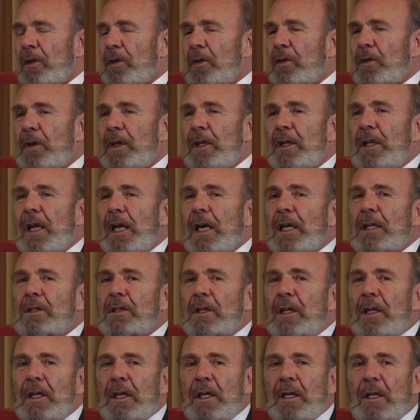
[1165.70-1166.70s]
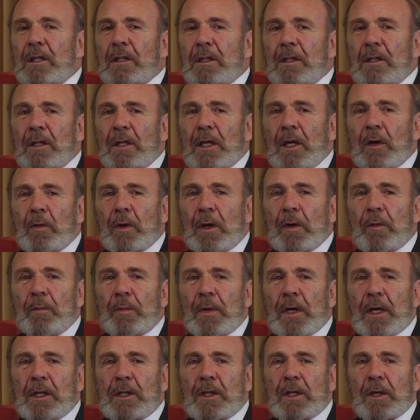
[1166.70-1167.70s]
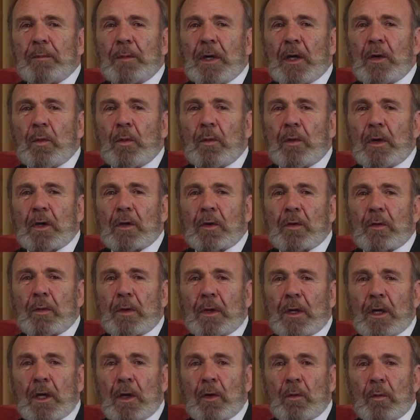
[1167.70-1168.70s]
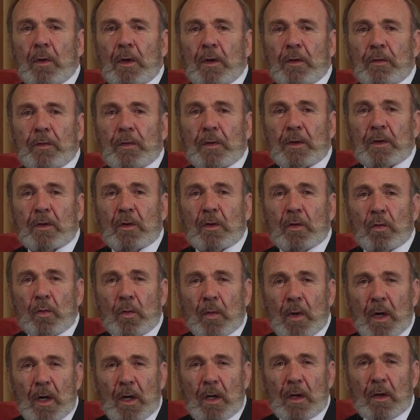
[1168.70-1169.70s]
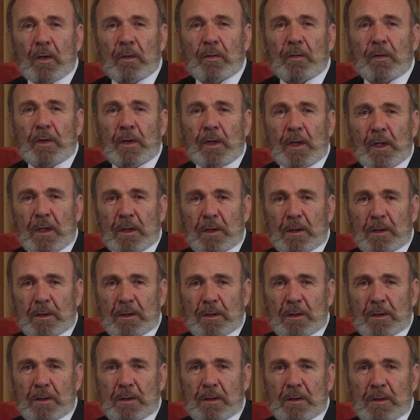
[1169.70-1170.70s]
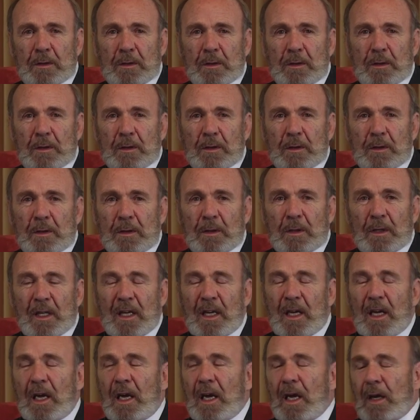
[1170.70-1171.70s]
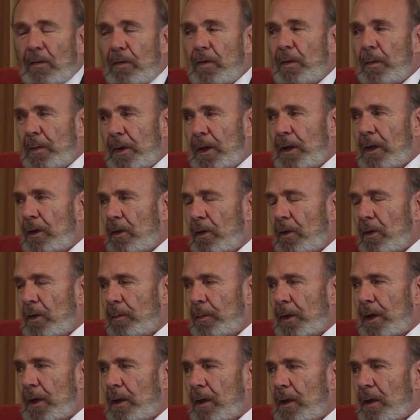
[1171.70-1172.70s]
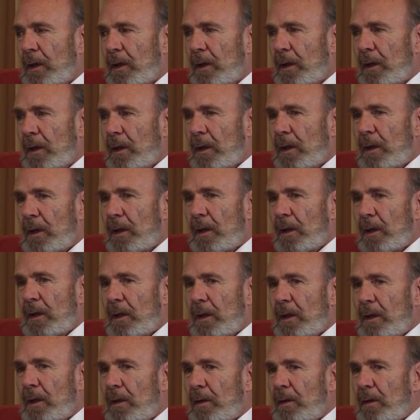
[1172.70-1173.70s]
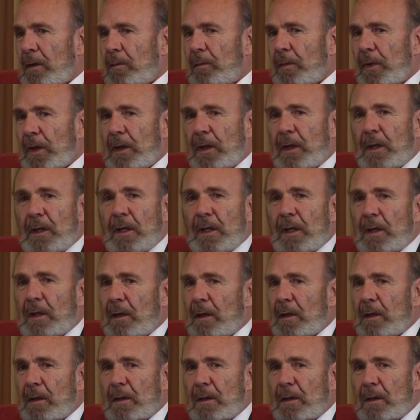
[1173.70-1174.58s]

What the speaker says: 3 days later, I went back to my work where I'd worked for 12 years. Everybody knew me, but they didn't.